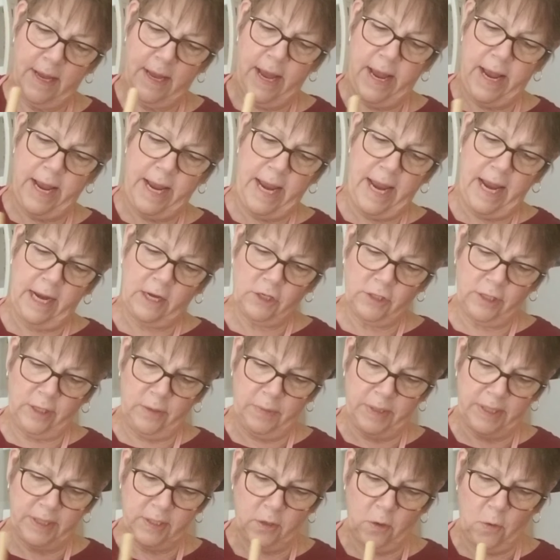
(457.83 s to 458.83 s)
I actually
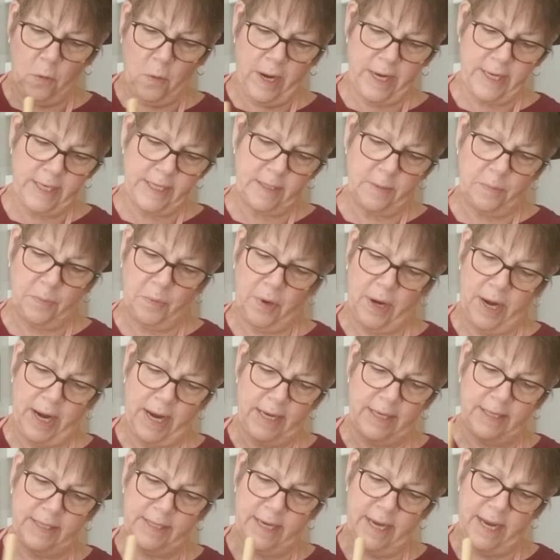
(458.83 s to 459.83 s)
was quite
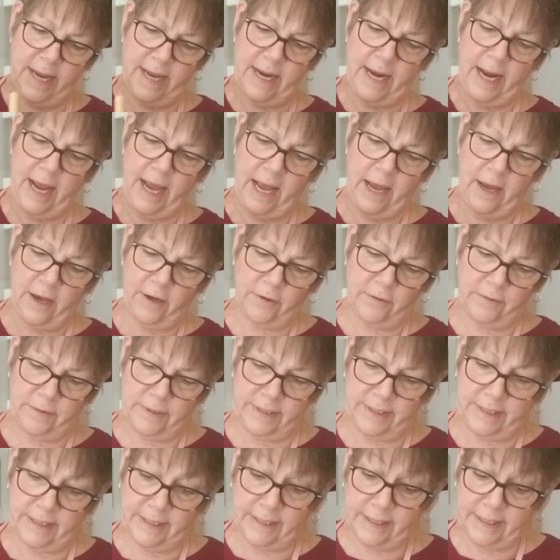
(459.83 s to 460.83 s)
surprised at how
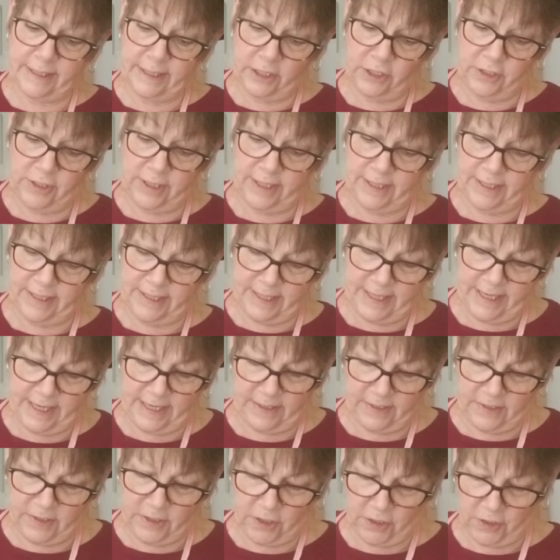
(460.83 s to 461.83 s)
delicious
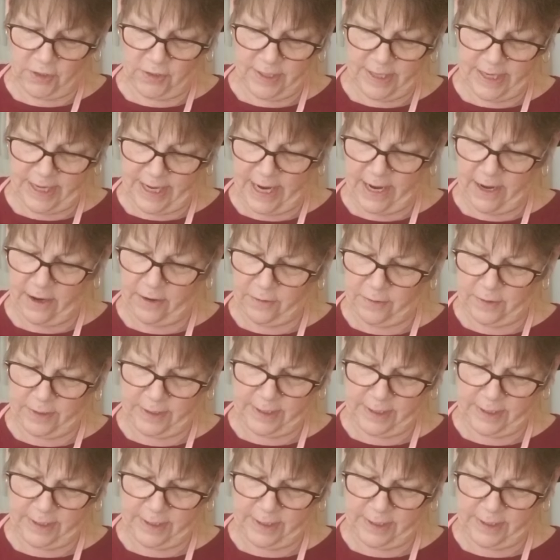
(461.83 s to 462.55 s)
these turned out.